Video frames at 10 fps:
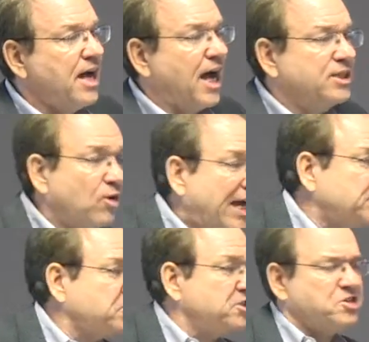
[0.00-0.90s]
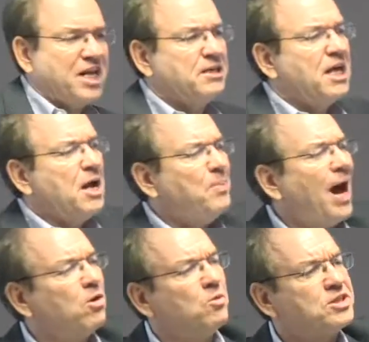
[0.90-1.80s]
unrighteousness, and
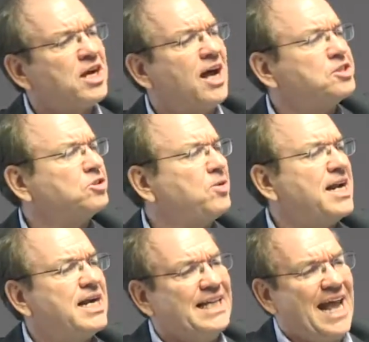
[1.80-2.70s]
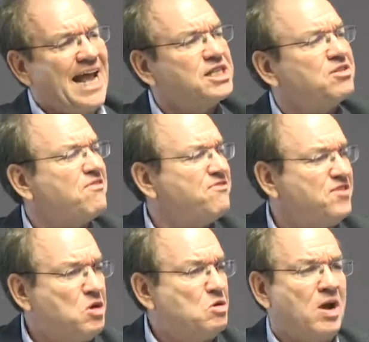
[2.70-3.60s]
power was concentrated in the hands of a few,